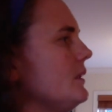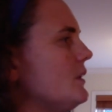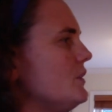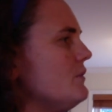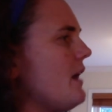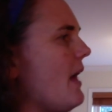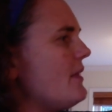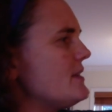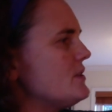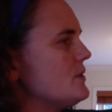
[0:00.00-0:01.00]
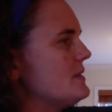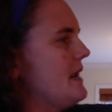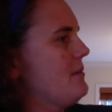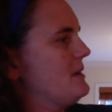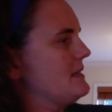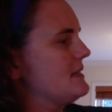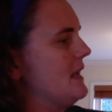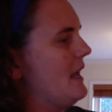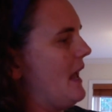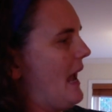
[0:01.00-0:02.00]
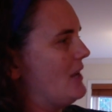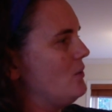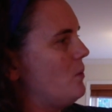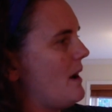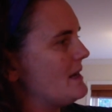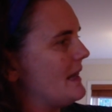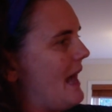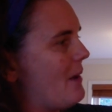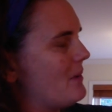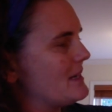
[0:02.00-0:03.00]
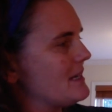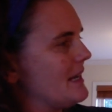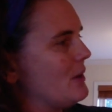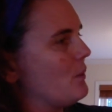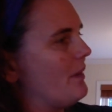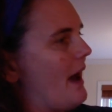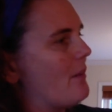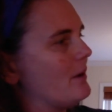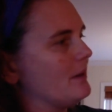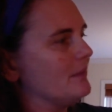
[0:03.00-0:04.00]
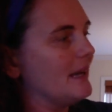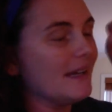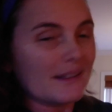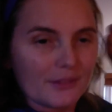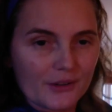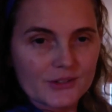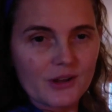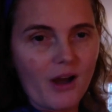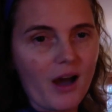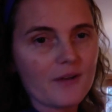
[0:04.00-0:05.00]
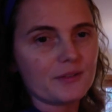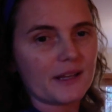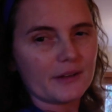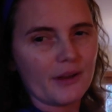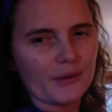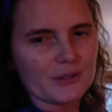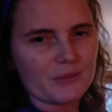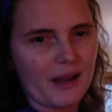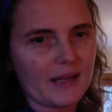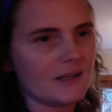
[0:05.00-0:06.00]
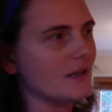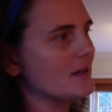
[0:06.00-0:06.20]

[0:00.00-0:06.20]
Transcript: You've got these two statements, and you want that one to equal that one. Looks awfully close, right?